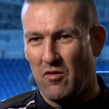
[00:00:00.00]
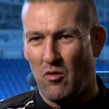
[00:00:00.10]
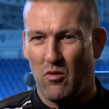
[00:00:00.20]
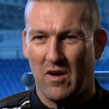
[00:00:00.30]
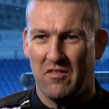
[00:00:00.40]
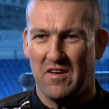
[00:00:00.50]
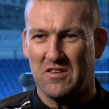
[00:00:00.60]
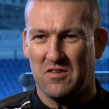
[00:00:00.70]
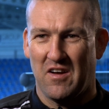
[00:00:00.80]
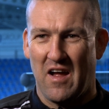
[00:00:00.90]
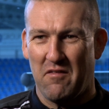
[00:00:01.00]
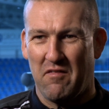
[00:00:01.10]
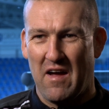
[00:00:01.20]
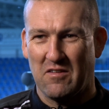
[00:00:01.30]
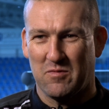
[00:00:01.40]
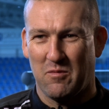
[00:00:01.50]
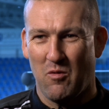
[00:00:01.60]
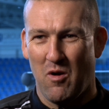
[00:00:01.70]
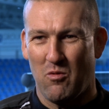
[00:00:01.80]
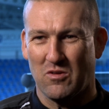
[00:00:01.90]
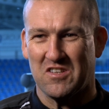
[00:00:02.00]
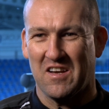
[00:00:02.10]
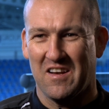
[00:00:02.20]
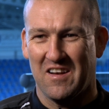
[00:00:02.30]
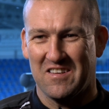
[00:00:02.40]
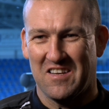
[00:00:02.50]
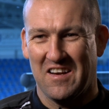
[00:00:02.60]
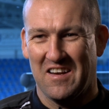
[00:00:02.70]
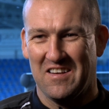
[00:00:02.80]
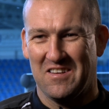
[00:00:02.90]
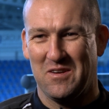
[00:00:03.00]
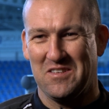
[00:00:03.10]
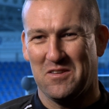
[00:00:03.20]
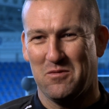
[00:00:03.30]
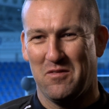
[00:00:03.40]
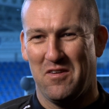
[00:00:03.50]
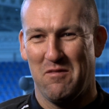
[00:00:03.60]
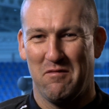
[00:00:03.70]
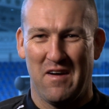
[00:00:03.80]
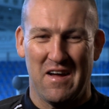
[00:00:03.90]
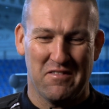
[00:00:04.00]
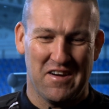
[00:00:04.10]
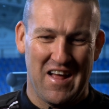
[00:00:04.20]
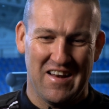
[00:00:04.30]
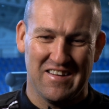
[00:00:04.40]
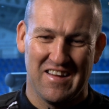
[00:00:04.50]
thought we were giving each other high fives, but we were signaling to each other we've earned £5,000.